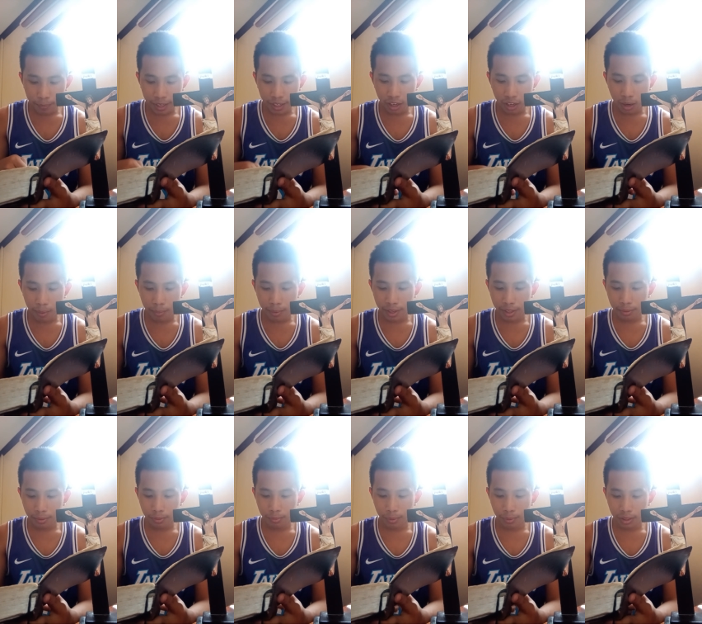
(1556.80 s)
covenant
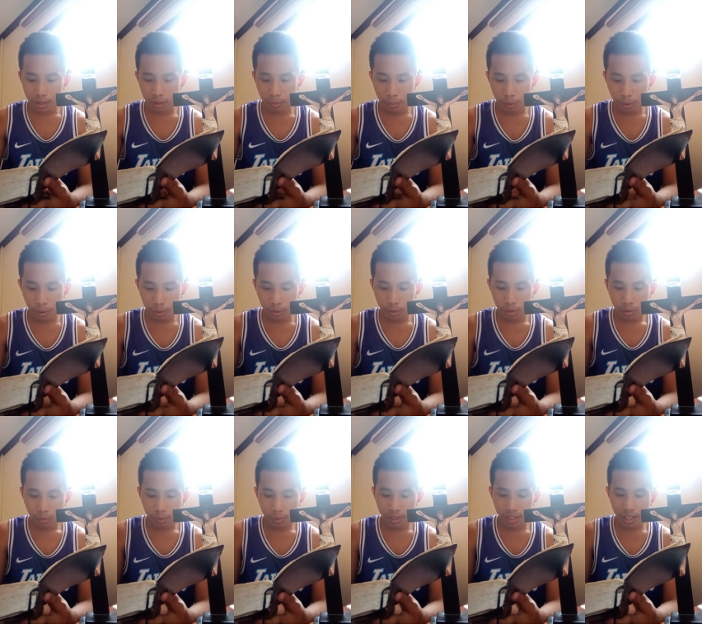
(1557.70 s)
with the world.
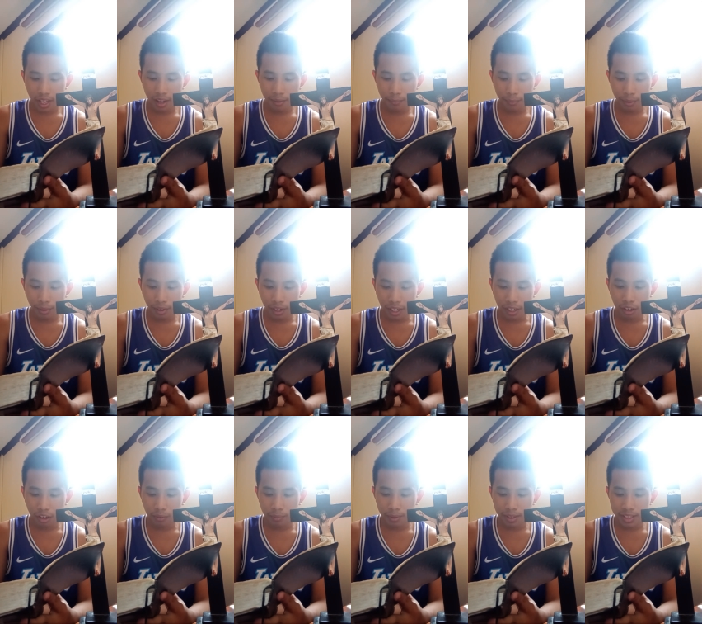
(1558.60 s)
Whenever I
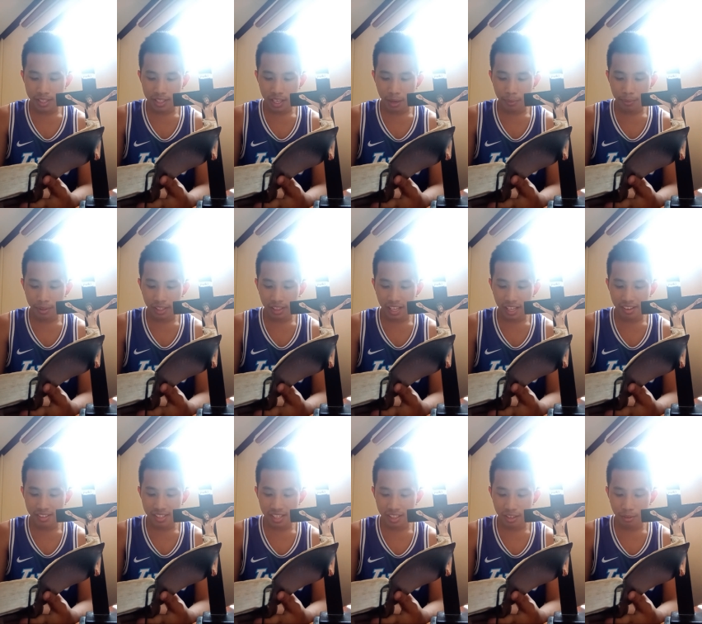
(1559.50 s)
cover the sky with
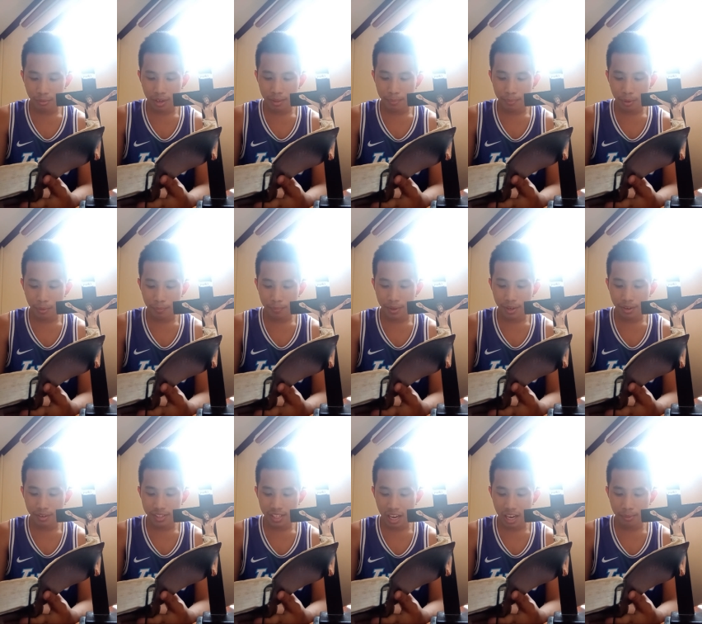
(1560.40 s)
clouds and the rainbow
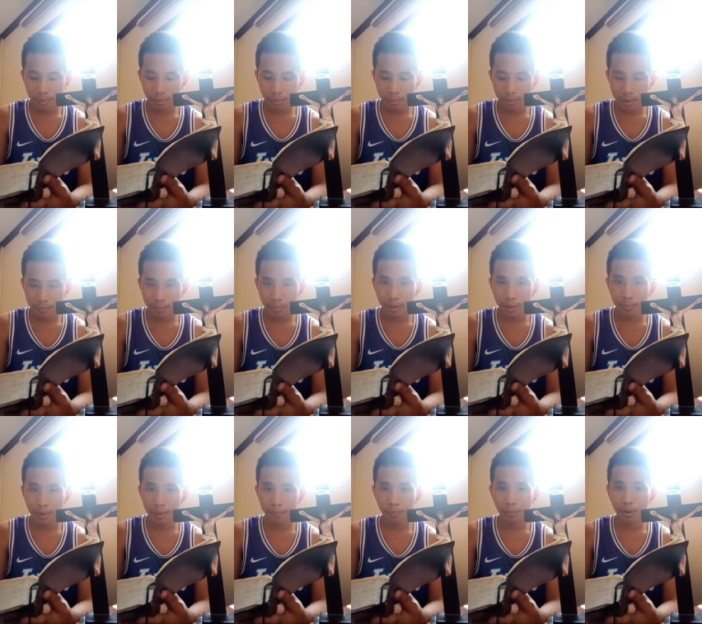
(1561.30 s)
appears, I will remember
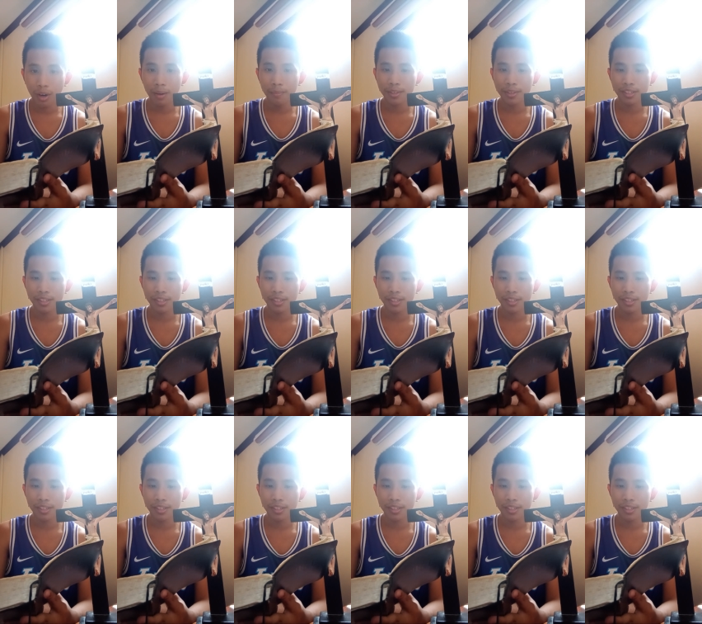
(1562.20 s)
my promise